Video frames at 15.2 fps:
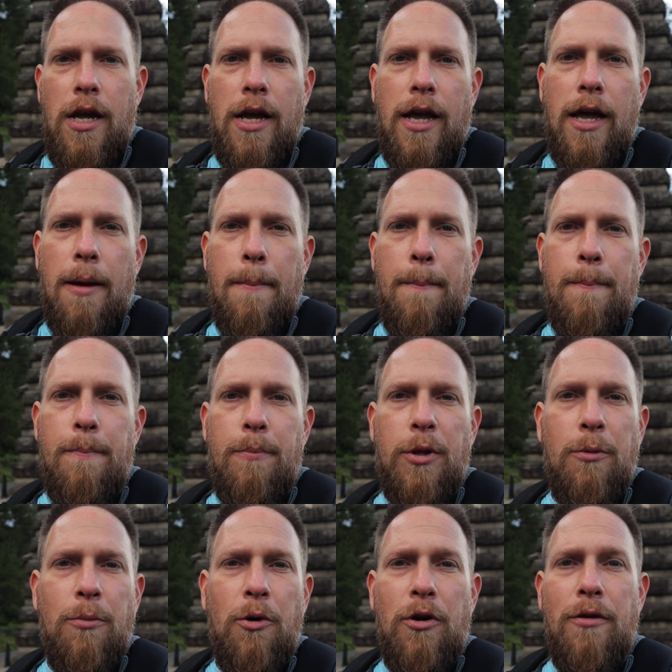But
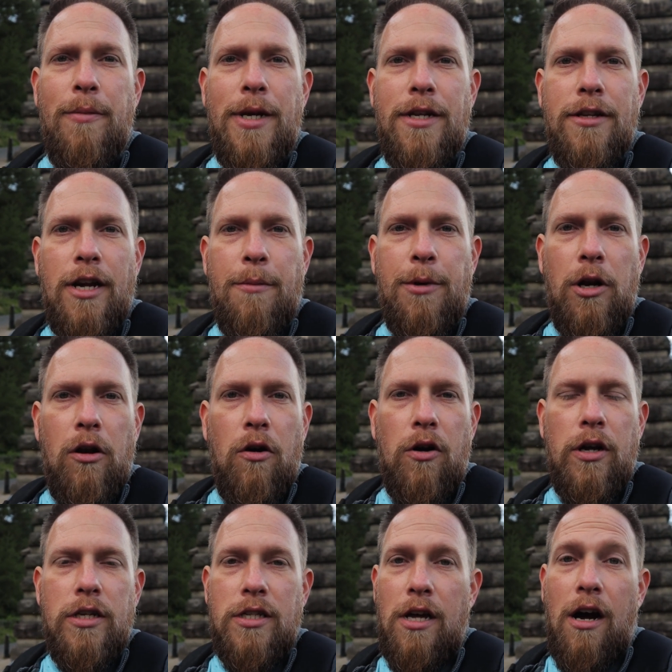the point of me coming
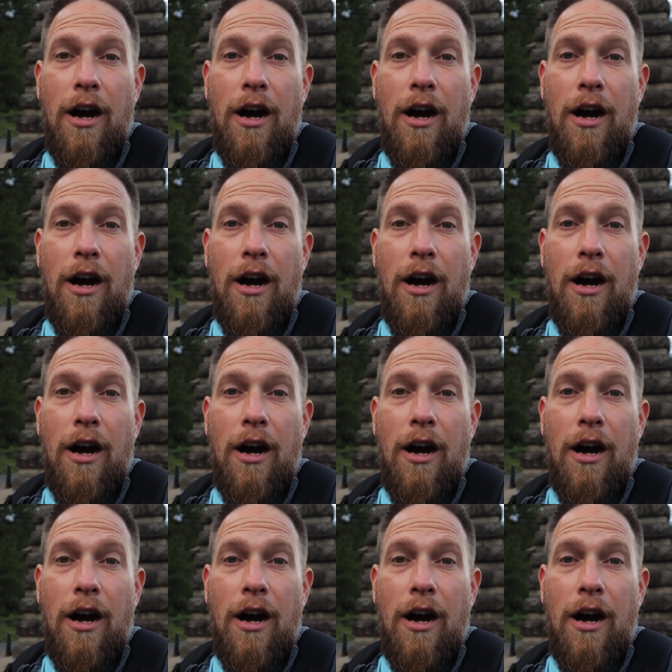along is that